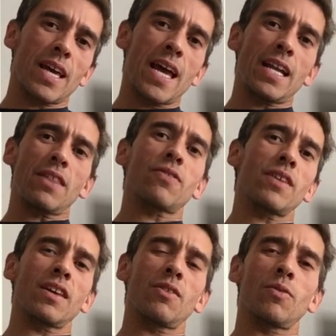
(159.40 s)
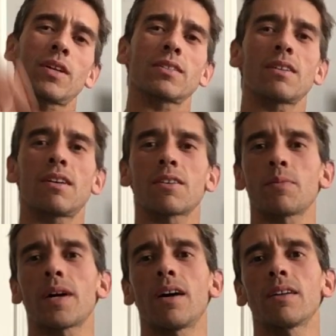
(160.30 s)
anything you want to talk
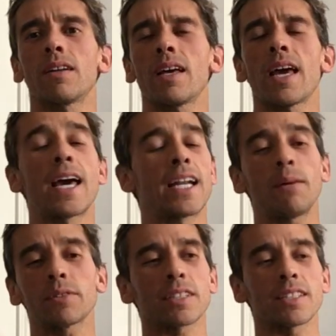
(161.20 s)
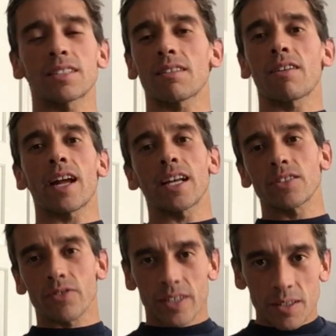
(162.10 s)
about, and I'm just going to start
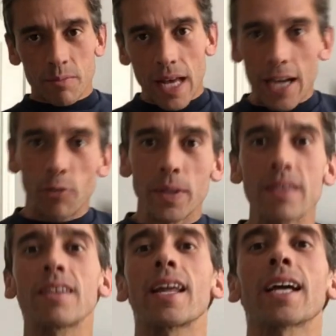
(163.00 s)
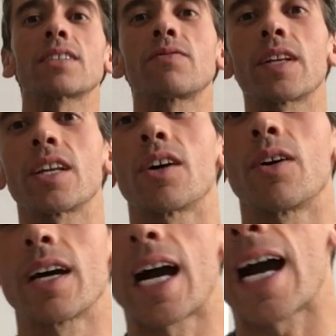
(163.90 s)
answering them. That'll be the next
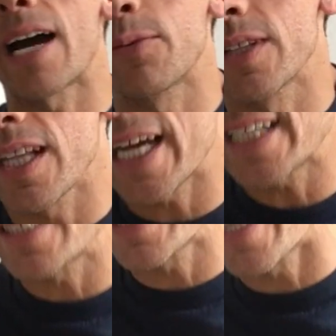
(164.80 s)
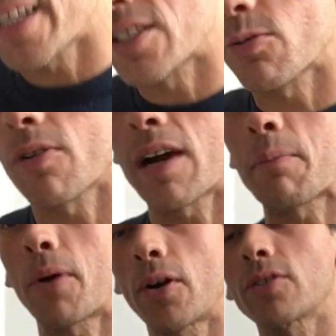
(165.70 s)
video. I would like to get it to where I
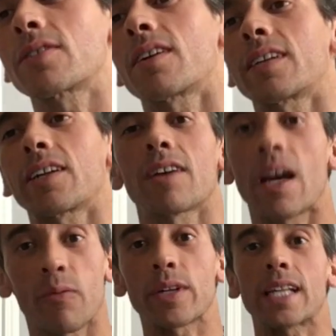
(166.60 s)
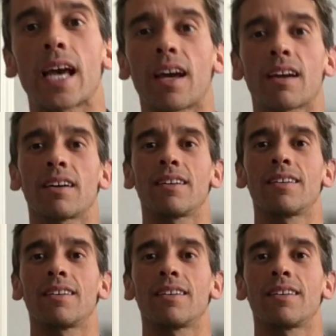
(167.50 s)
post on here every day.